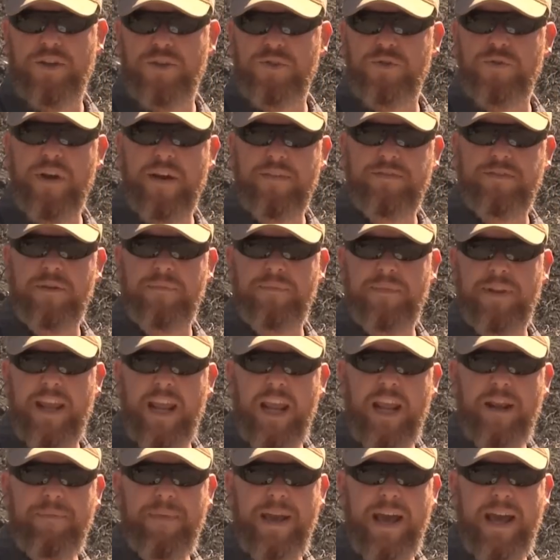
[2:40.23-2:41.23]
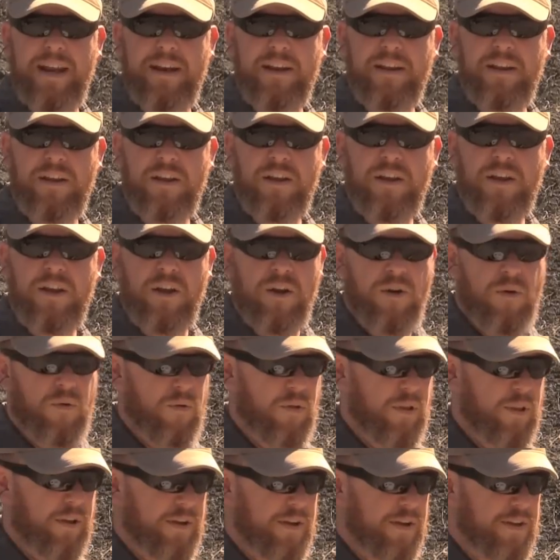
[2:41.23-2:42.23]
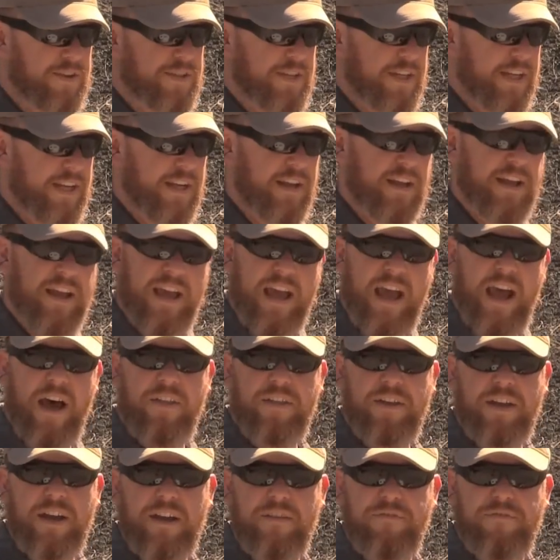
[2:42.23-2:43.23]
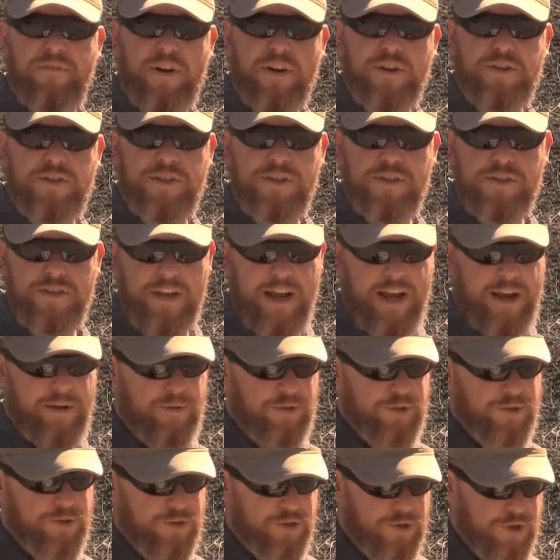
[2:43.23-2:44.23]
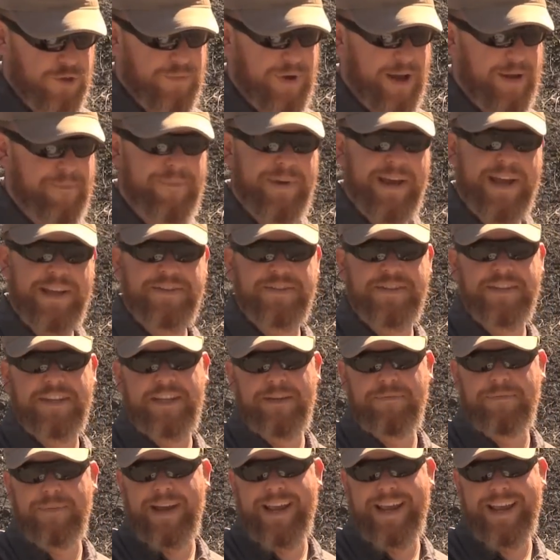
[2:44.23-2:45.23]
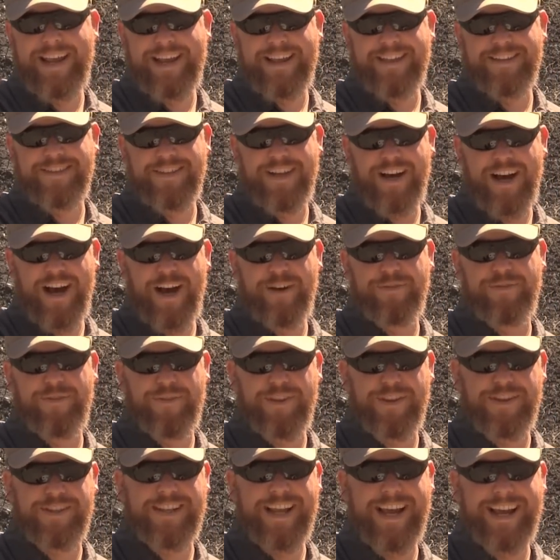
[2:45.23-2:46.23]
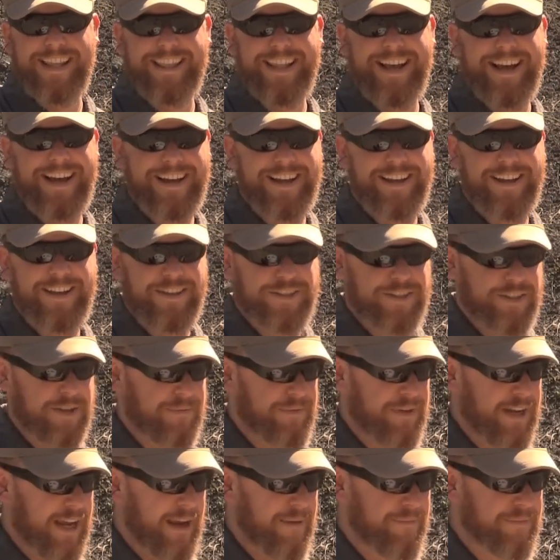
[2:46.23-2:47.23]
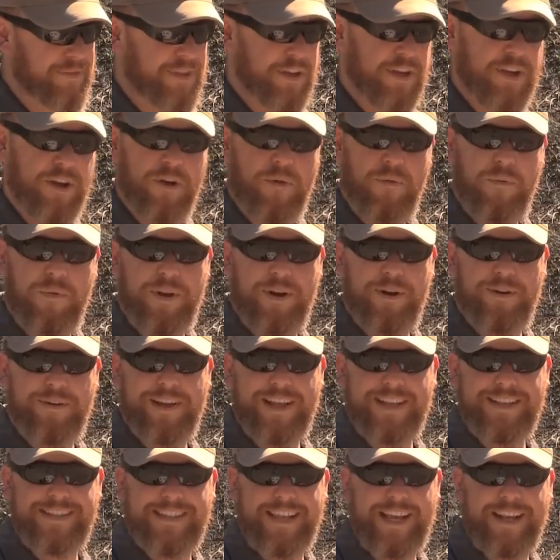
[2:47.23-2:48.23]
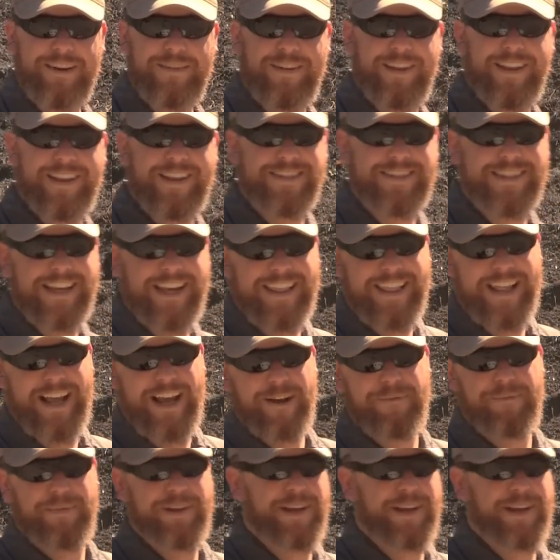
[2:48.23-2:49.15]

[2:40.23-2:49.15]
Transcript: just so I have something to aim at. Looking to see how the gun functions. I will do my best to keep my hands off of the slide lock because sometimes we don't get slide lock